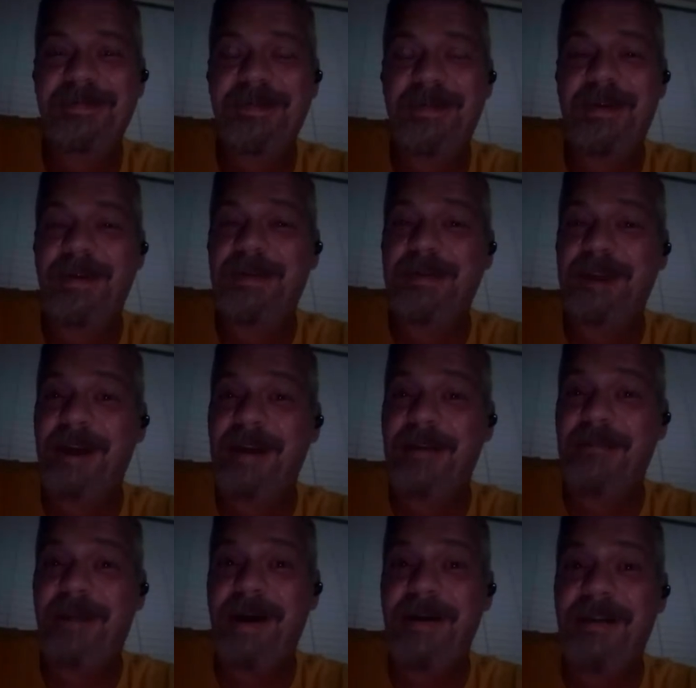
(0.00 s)
Well,
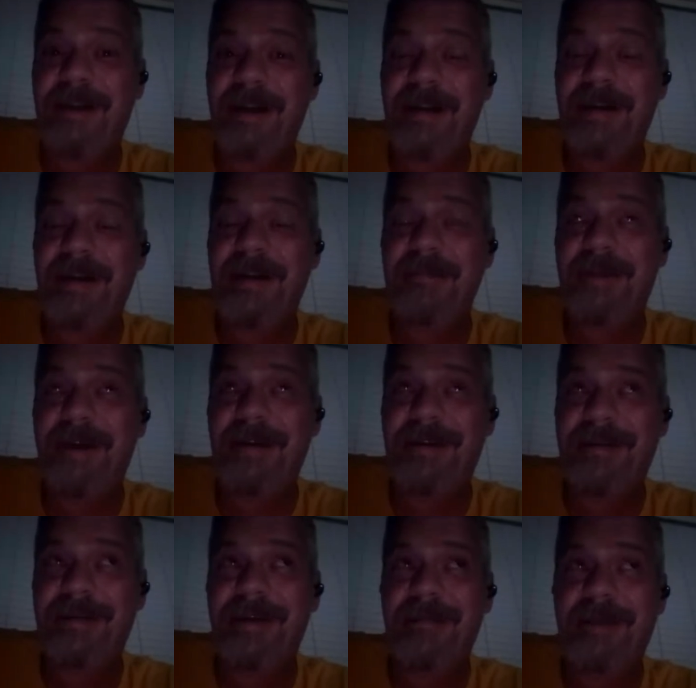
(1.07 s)
Lycan might like it. He
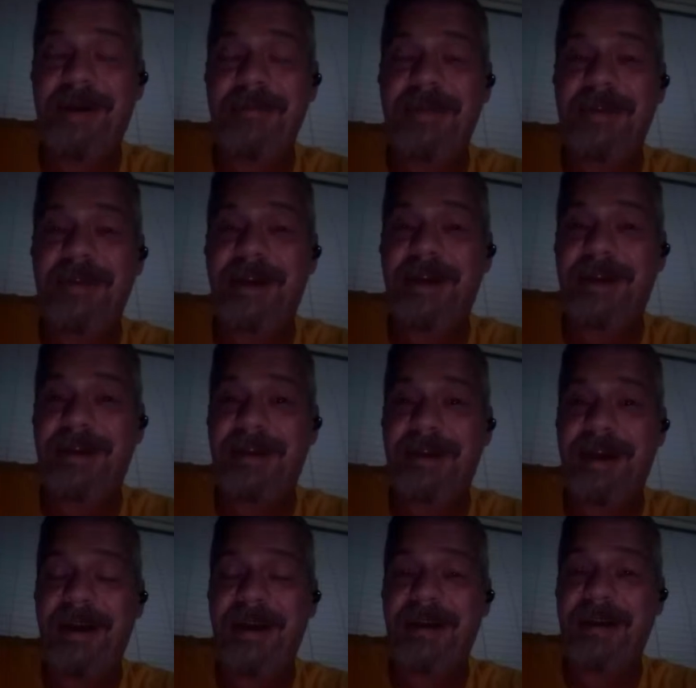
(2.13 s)
might be liking it a
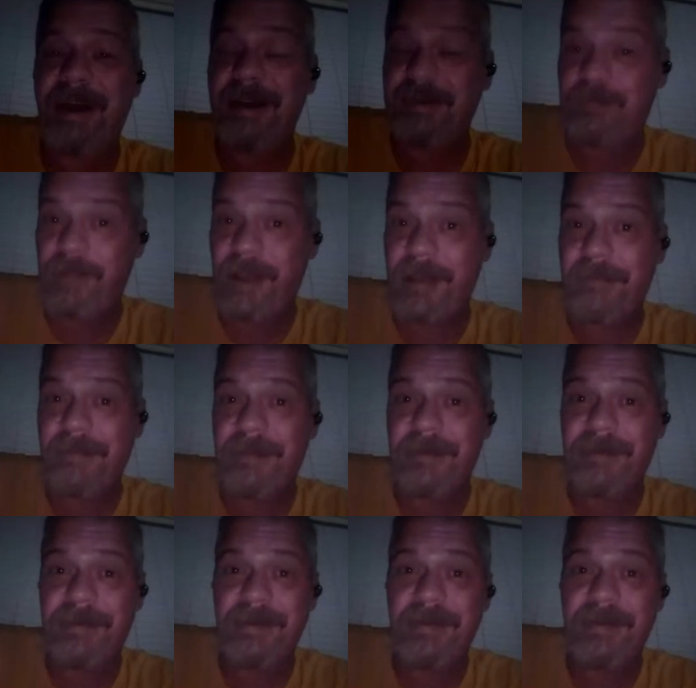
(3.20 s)
lot. He likes black men.